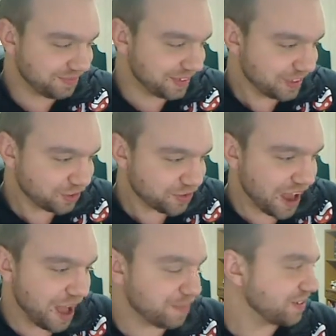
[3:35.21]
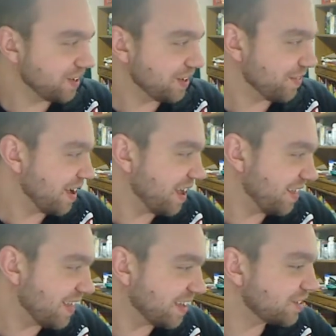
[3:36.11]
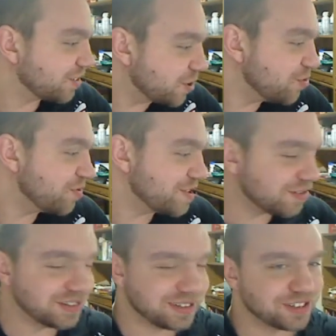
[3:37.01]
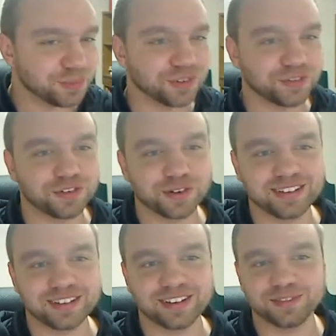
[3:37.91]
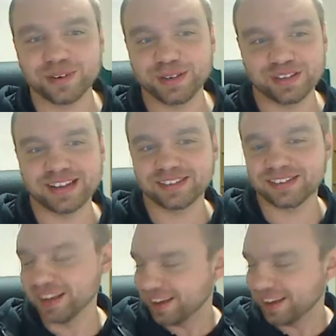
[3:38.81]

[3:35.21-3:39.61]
in the trap and see if that's too irresistible for it to resist